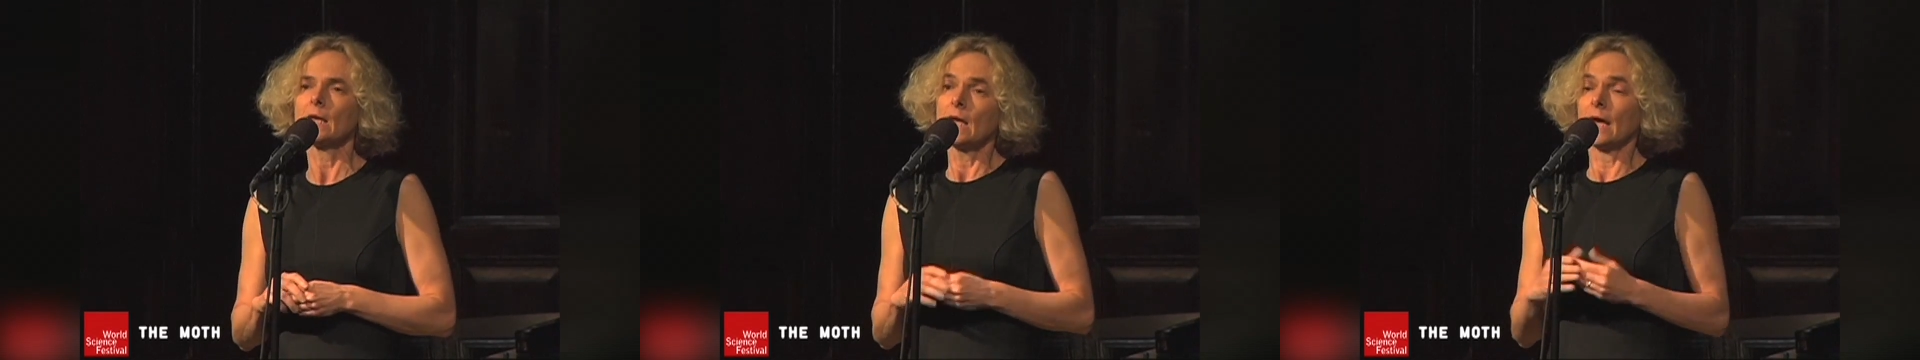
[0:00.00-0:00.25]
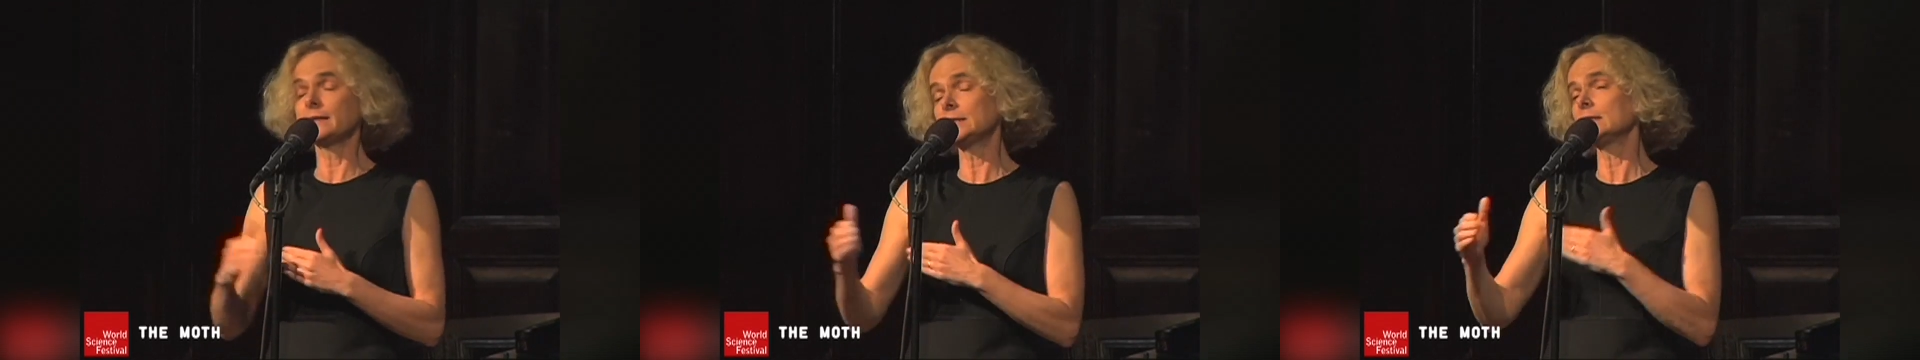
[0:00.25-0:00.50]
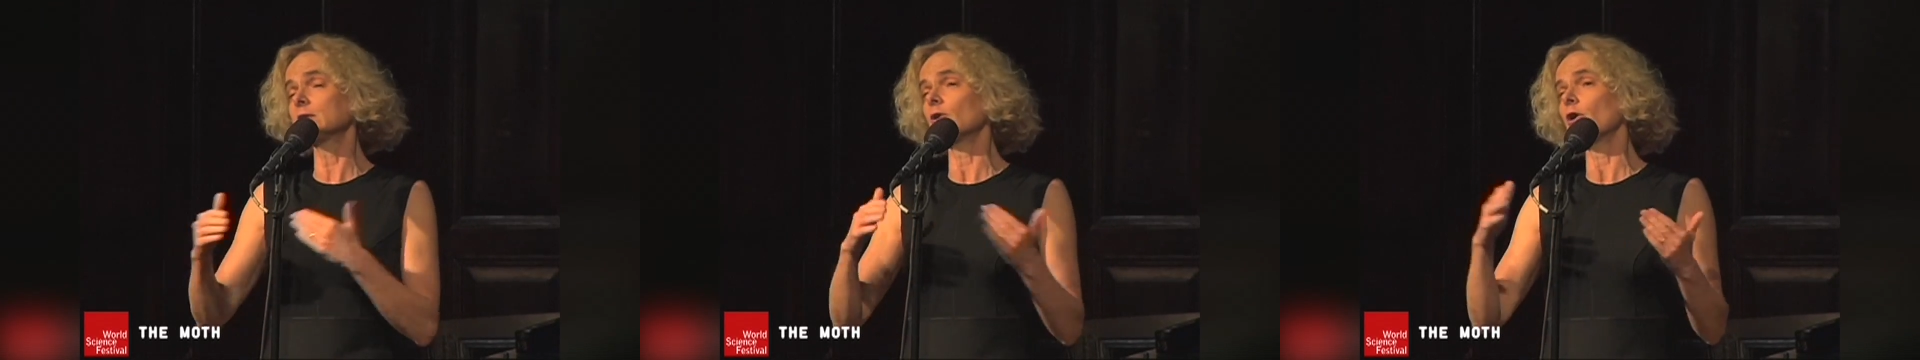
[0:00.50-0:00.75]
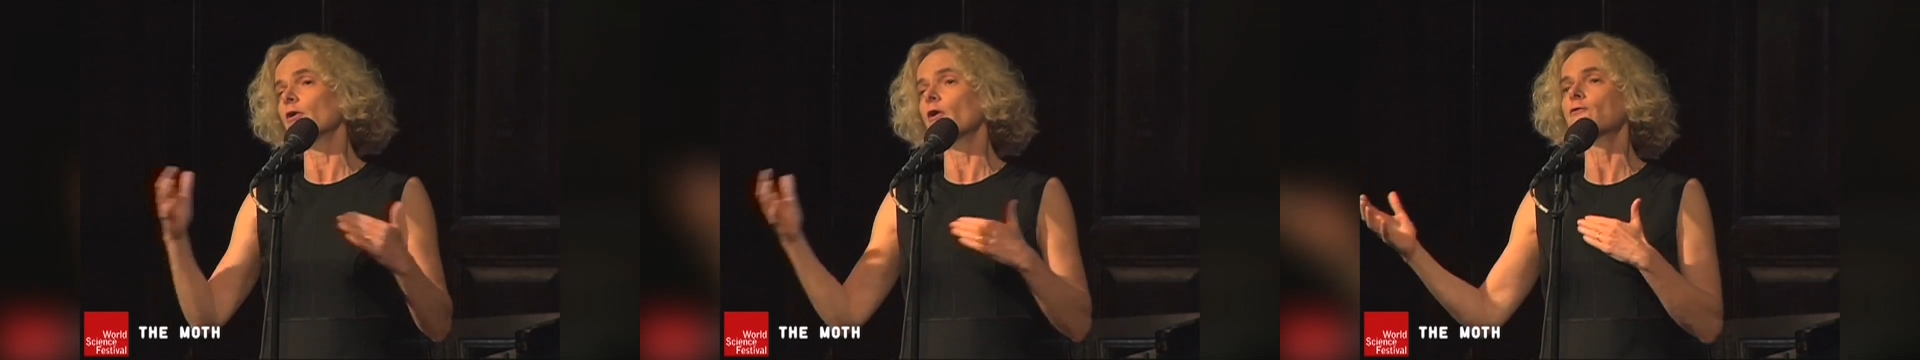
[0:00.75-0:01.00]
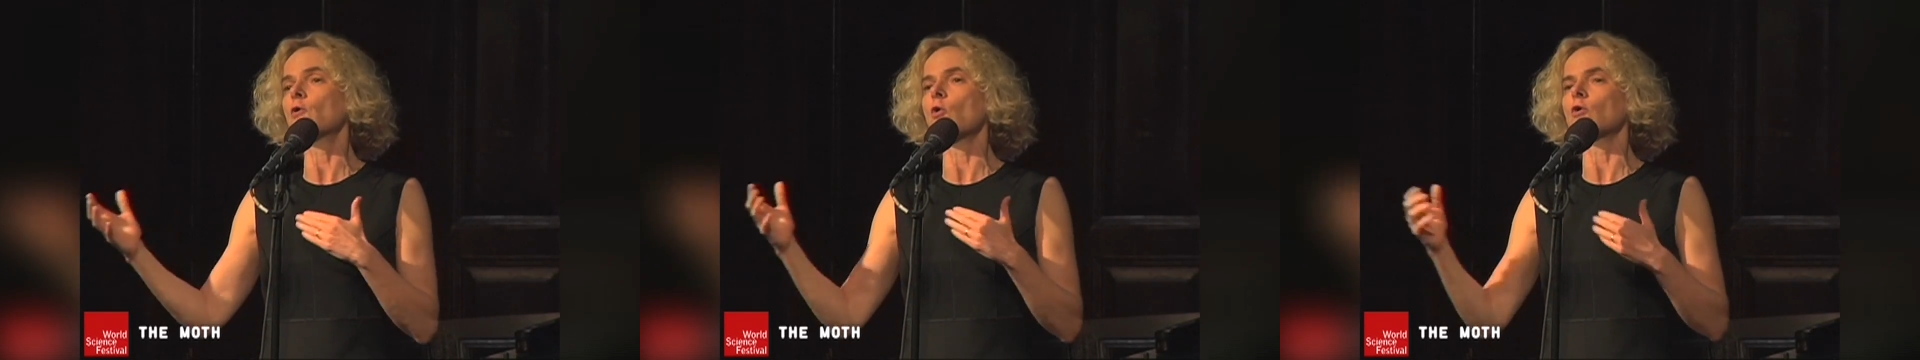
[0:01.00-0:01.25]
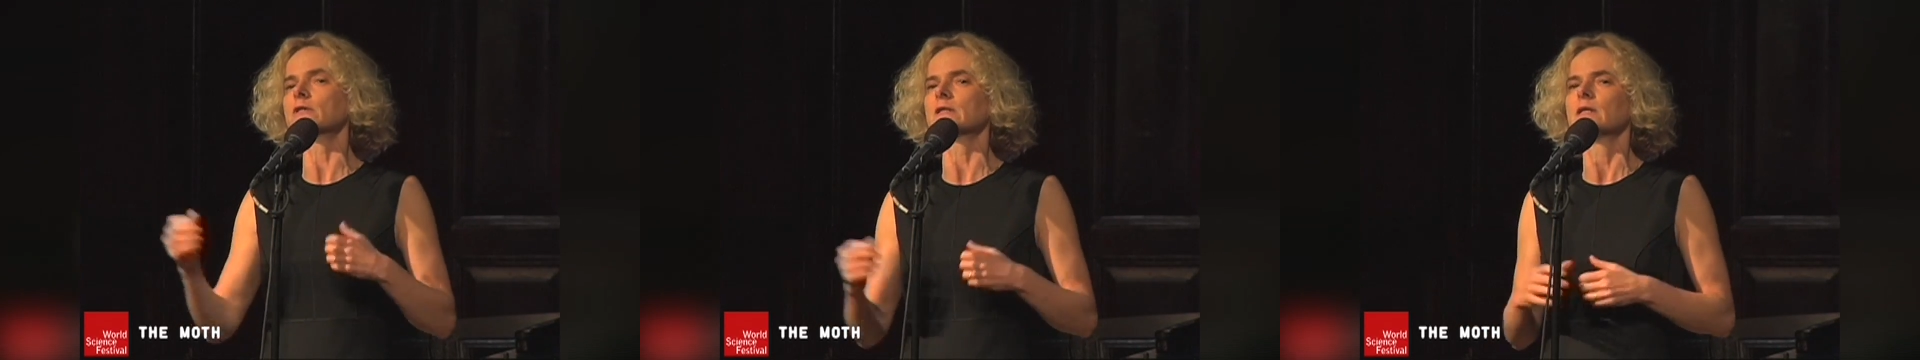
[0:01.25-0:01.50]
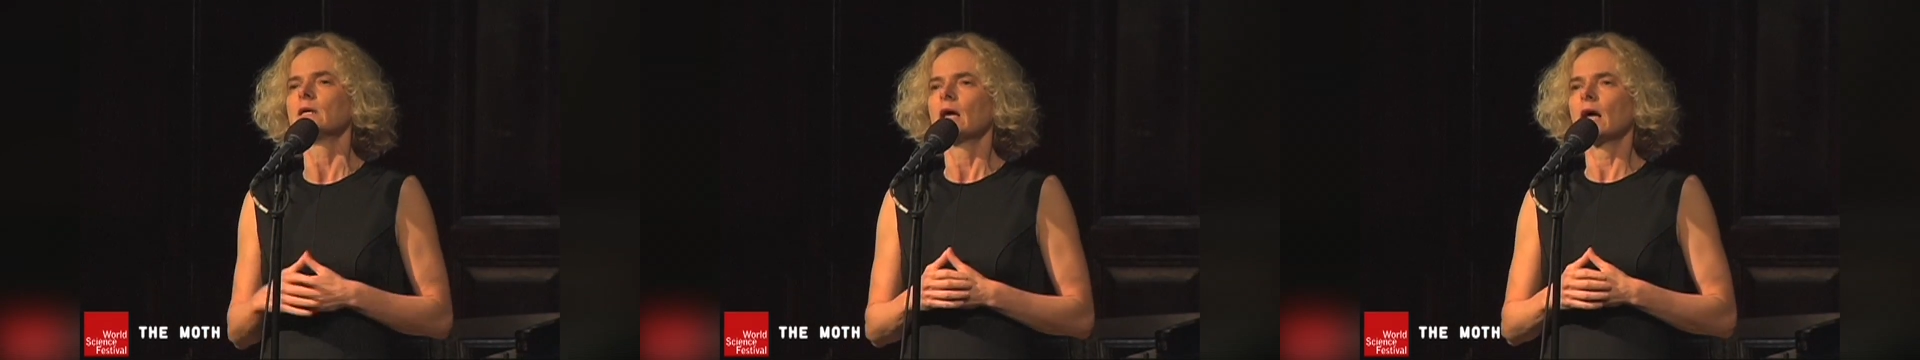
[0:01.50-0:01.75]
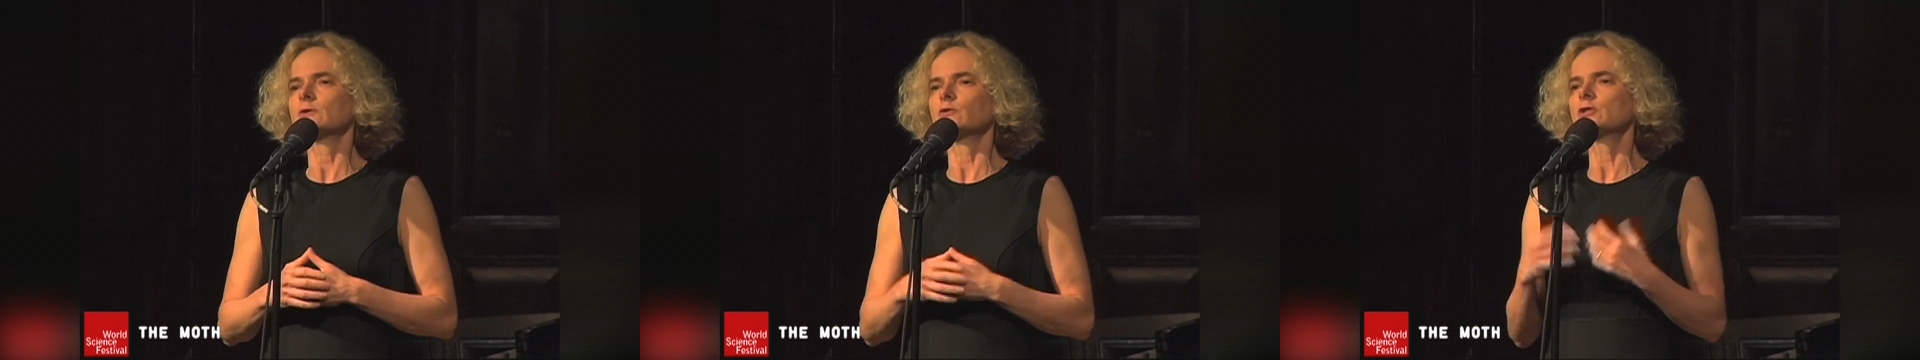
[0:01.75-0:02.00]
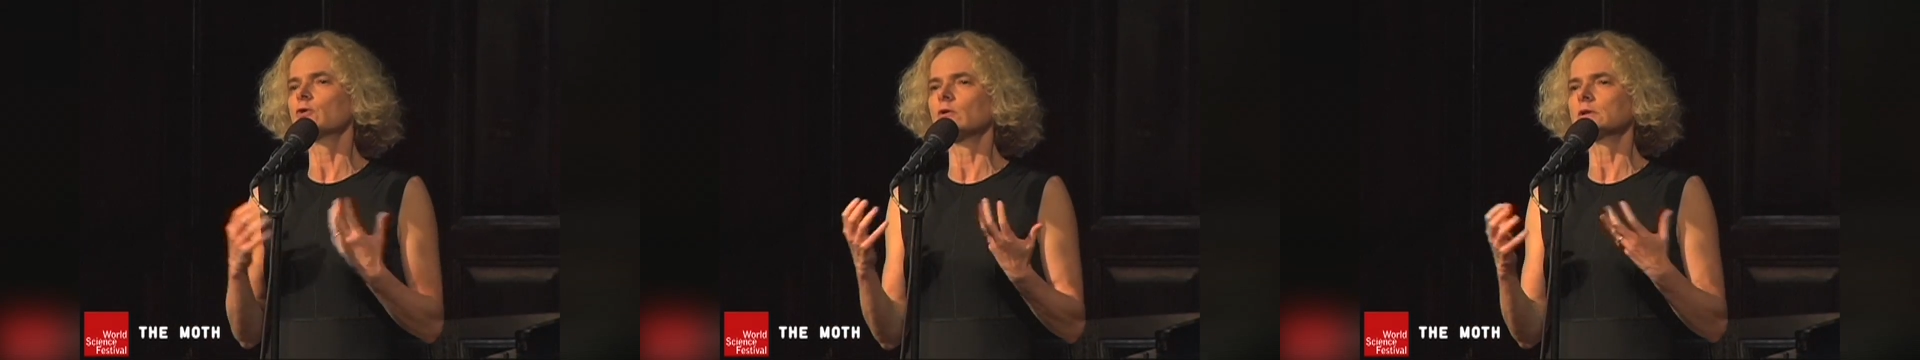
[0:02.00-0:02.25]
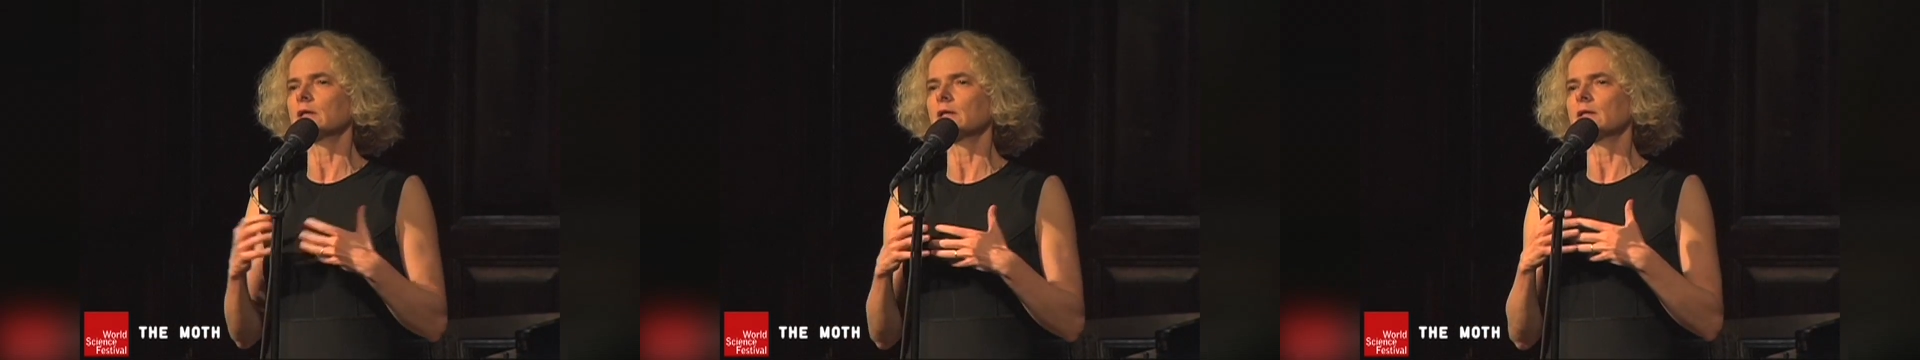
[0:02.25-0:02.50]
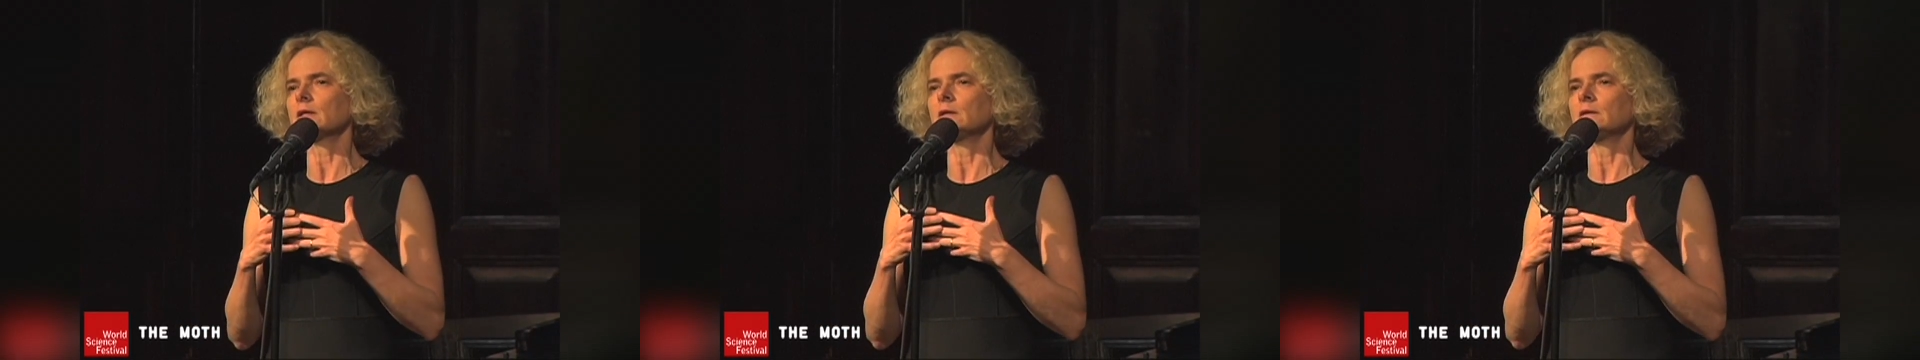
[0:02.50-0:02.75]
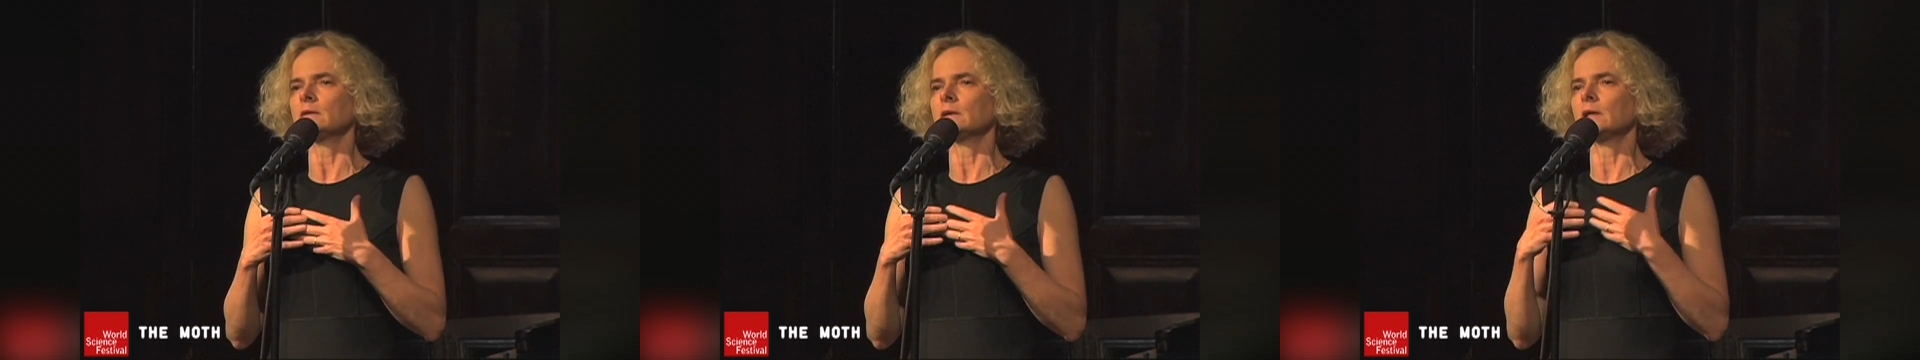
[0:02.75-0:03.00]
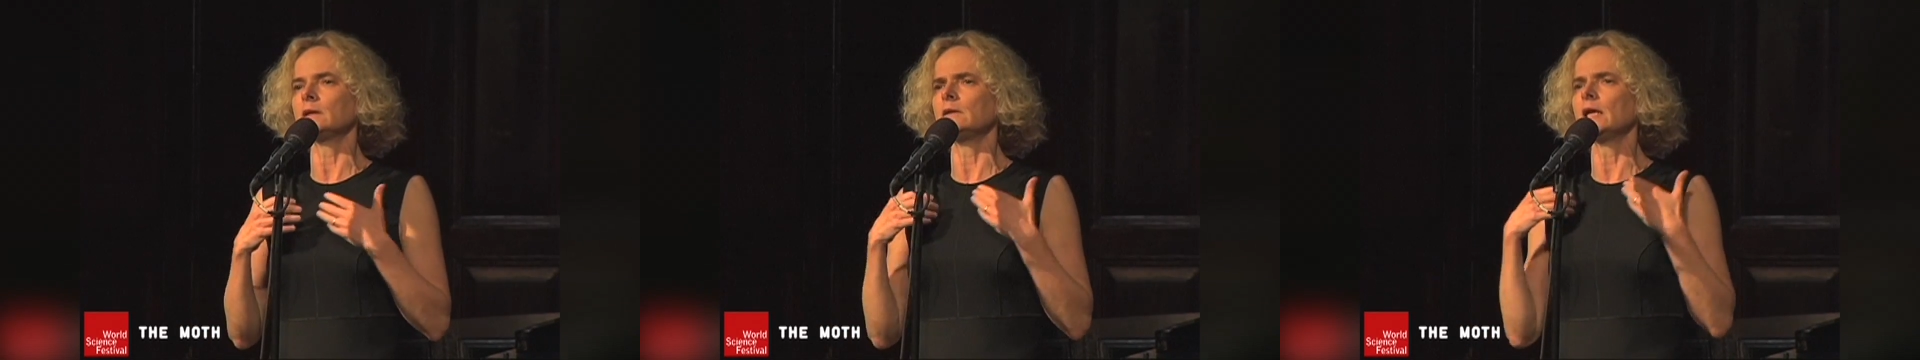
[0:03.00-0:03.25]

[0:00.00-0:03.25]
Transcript: And this in turn, of course, has resulted in, in,